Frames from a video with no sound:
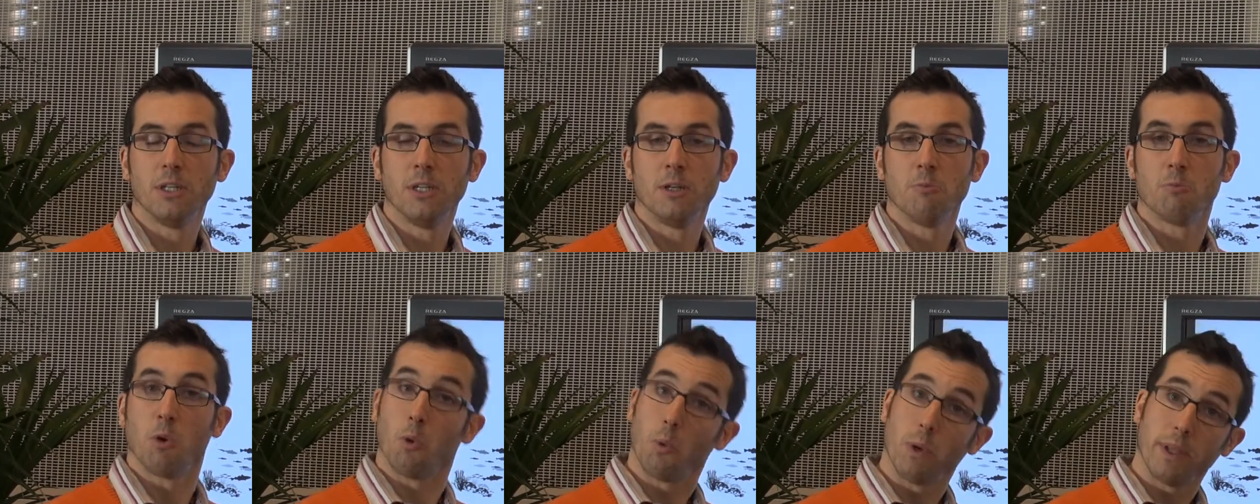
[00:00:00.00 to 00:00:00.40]

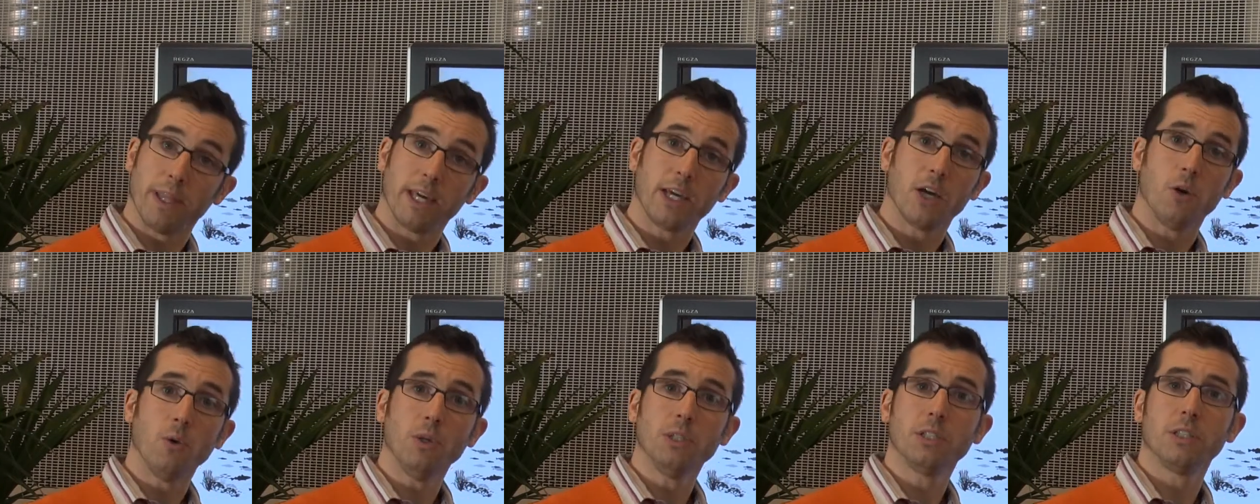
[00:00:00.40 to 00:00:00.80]
but when they
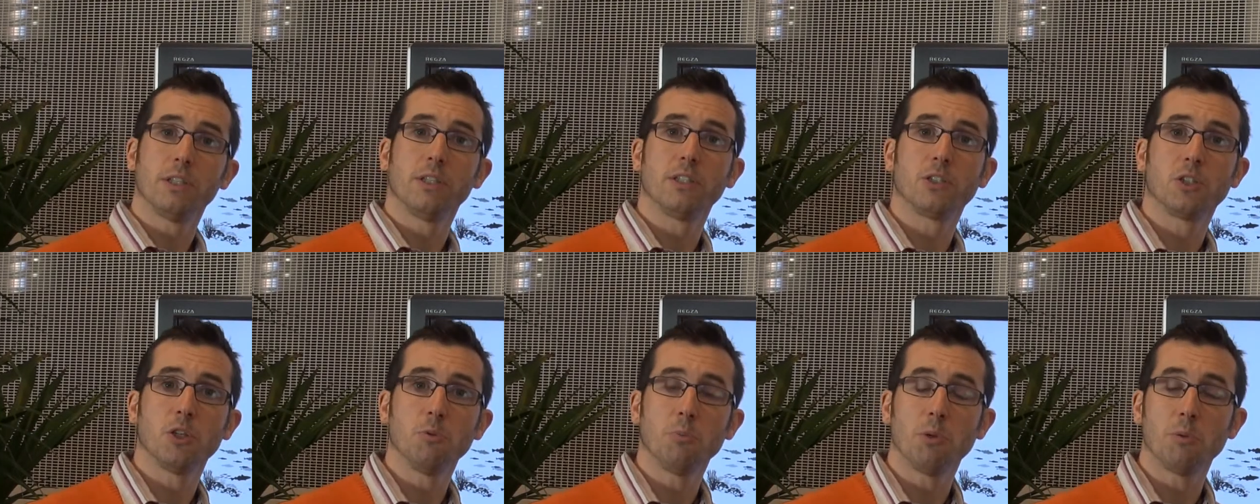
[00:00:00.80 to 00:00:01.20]
go into the
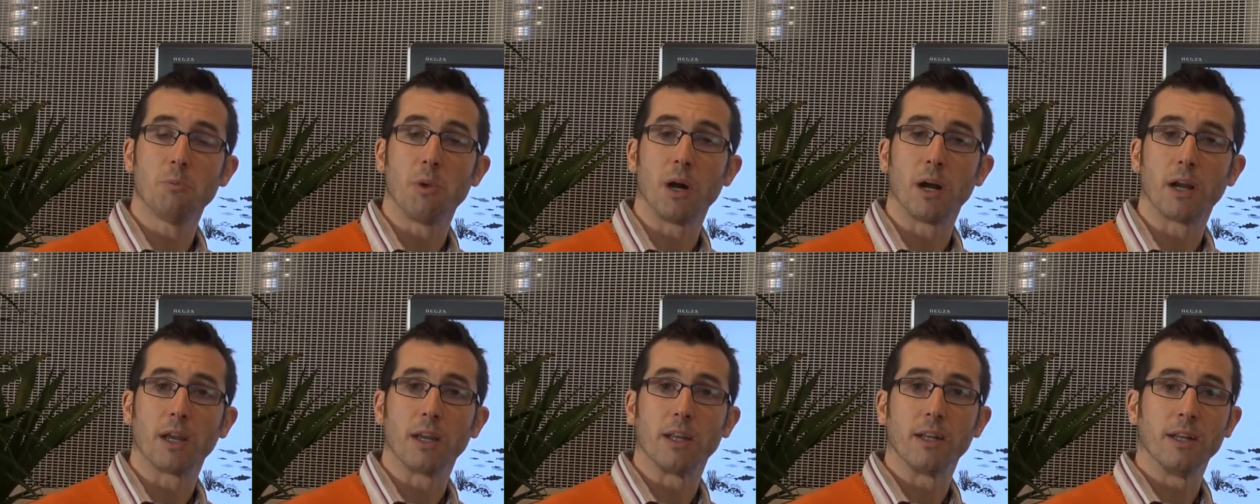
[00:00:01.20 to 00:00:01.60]

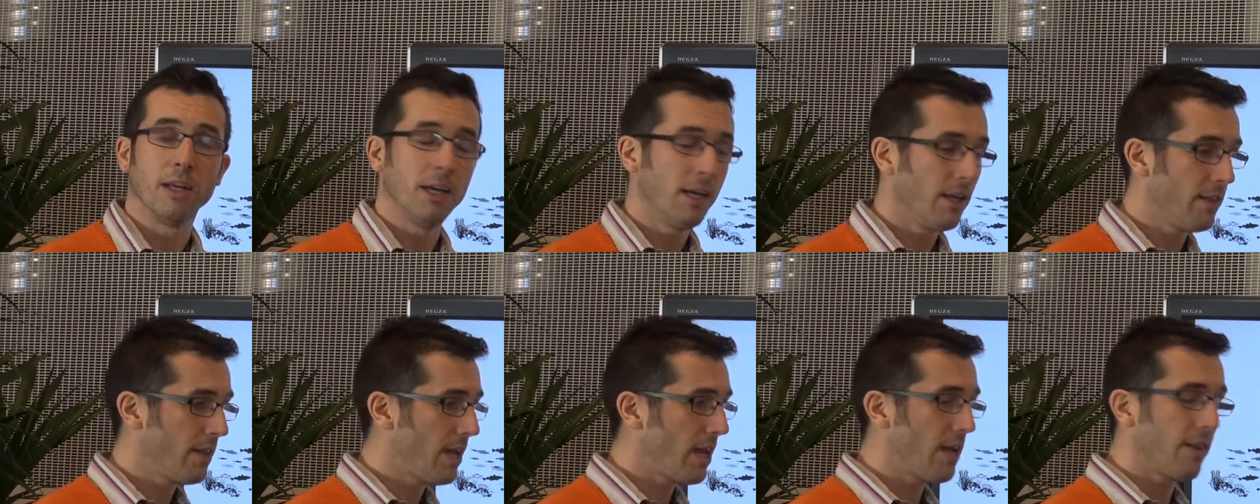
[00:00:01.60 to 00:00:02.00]
supermarket,
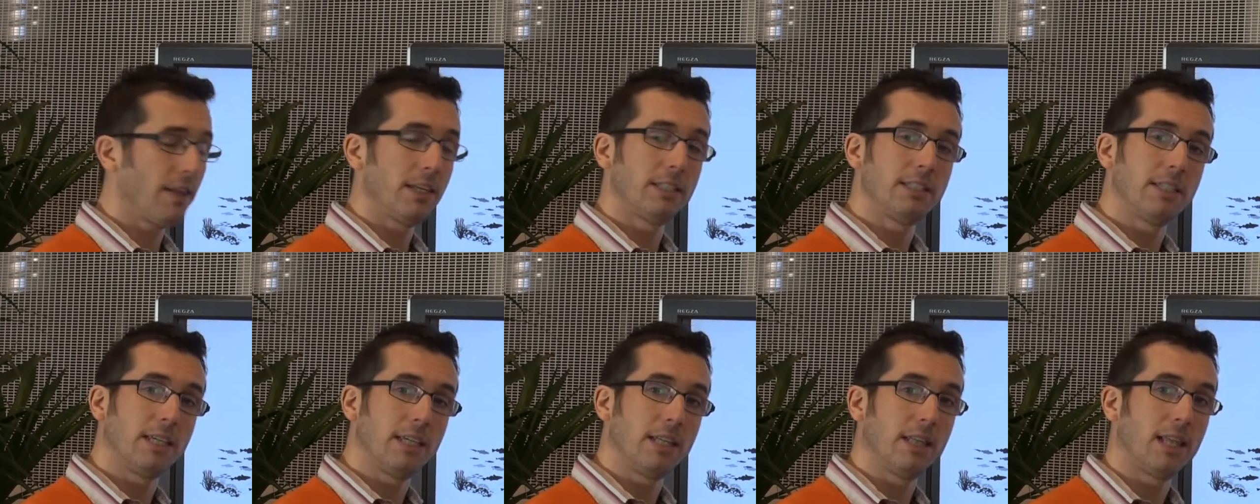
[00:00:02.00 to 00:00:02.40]
there they
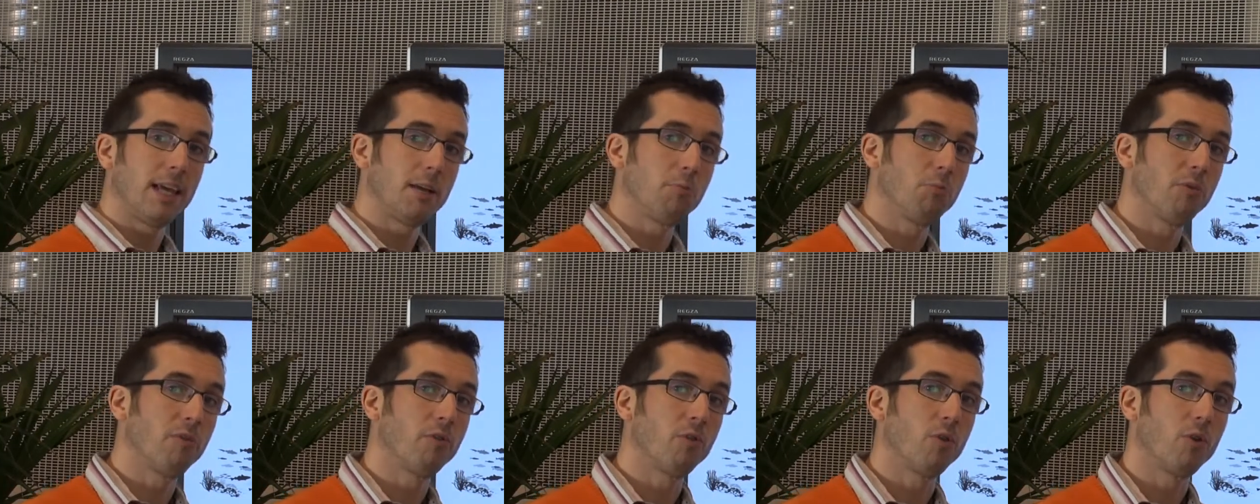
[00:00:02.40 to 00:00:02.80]
see laid
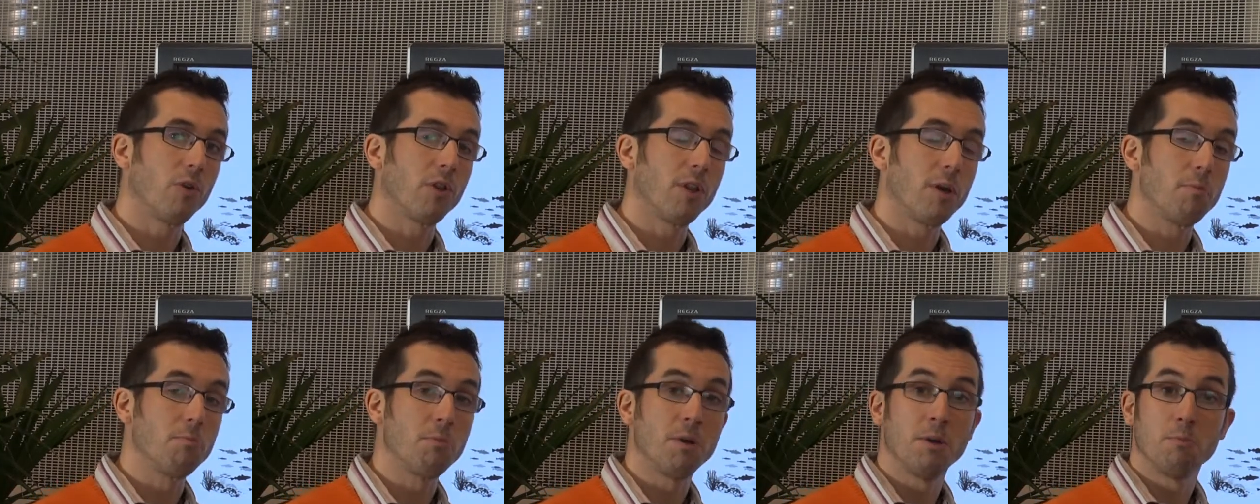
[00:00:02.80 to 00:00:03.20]
before
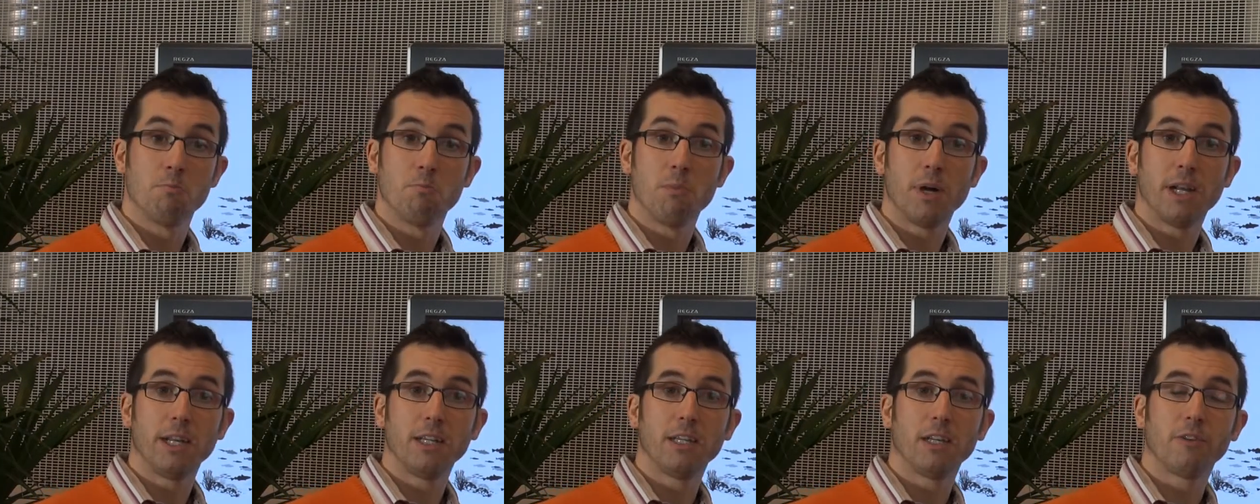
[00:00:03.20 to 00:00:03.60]
them
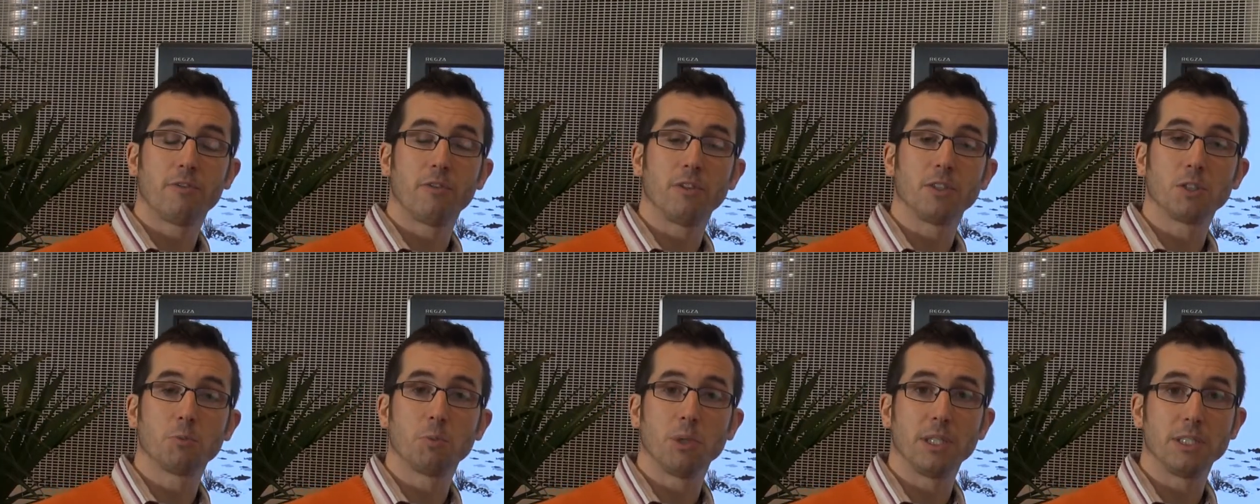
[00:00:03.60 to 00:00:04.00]
many different
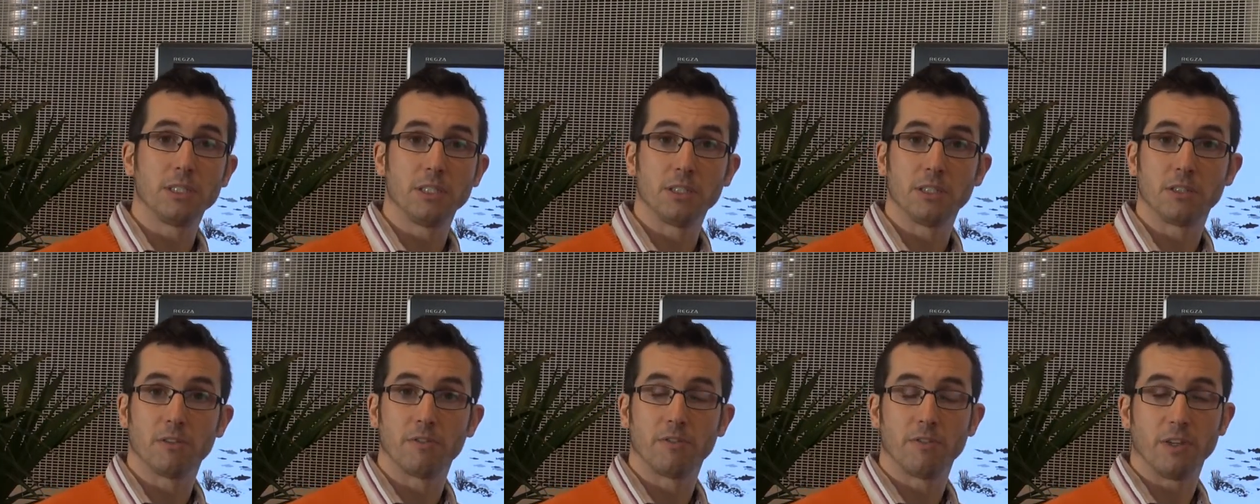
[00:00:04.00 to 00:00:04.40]
species
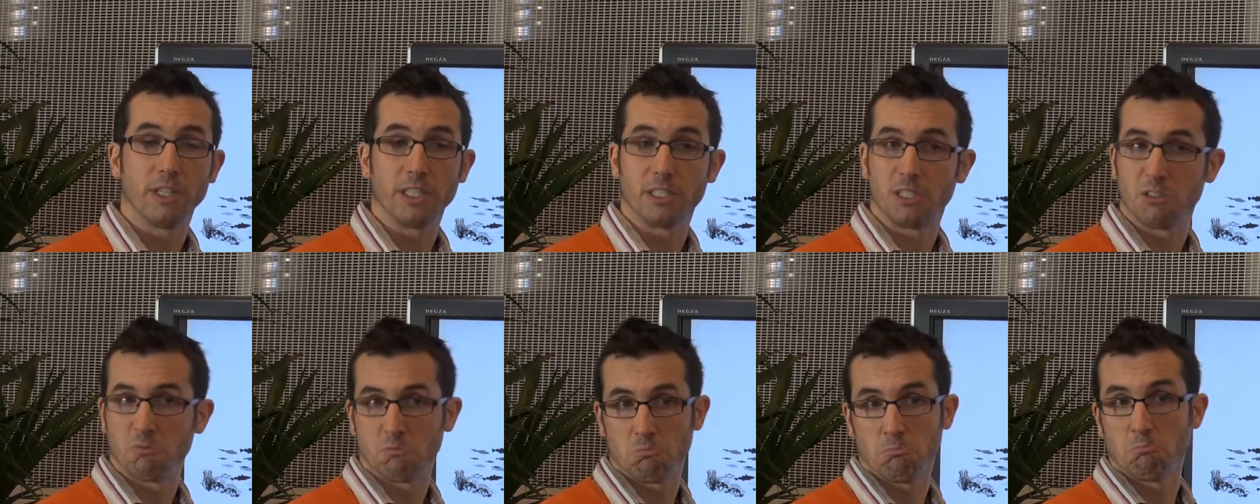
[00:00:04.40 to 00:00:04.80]
of
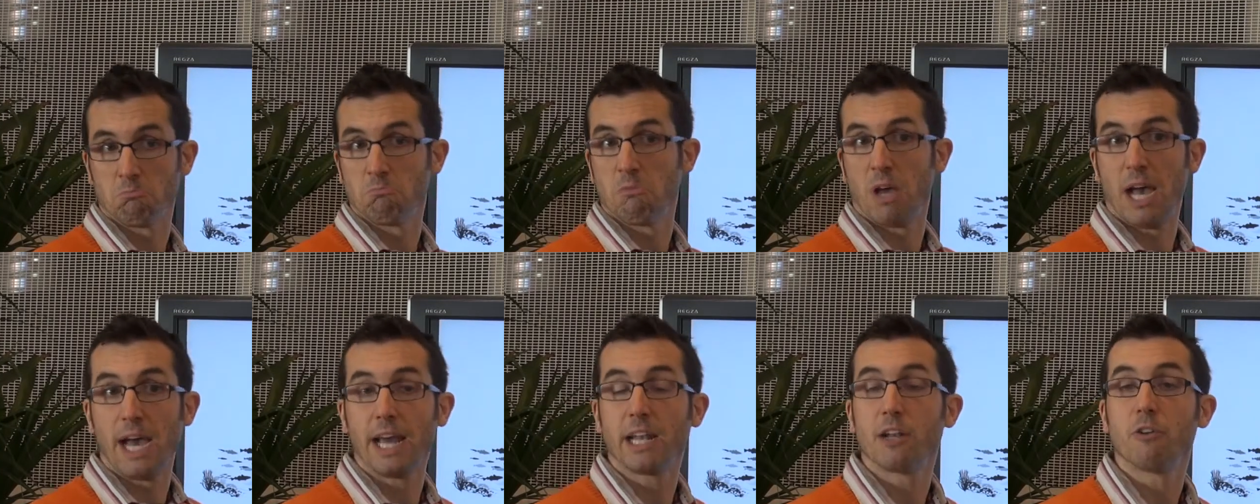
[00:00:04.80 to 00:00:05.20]
fish
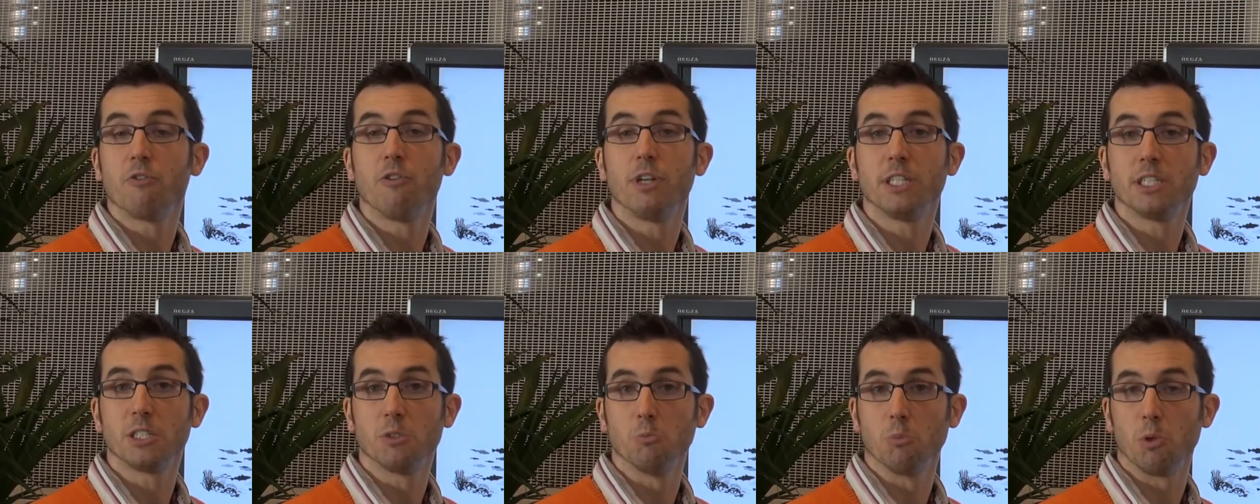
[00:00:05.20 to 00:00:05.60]
at a
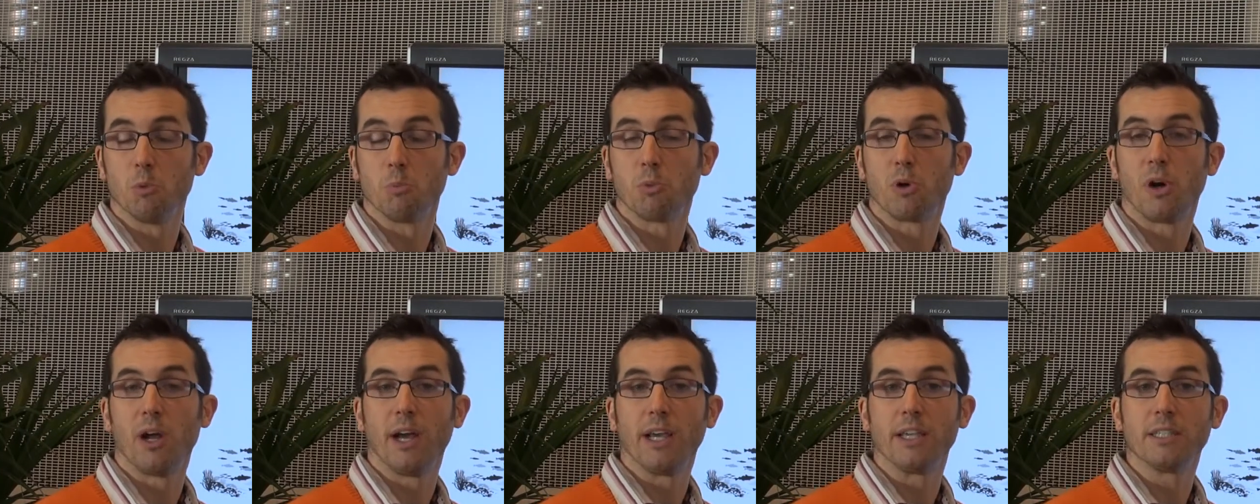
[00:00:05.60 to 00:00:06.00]
reasonable
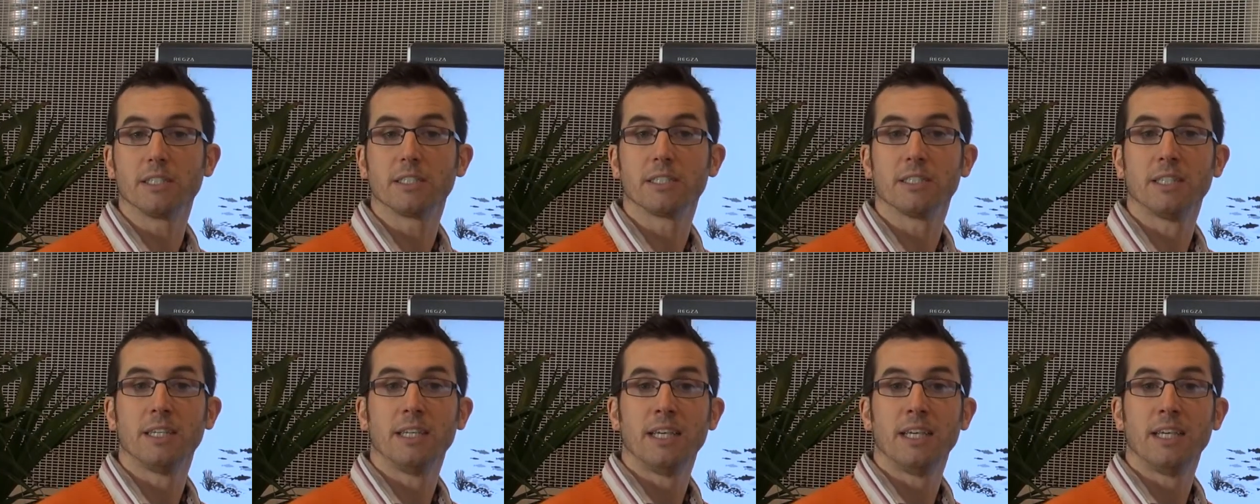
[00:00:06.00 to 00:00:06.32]
price,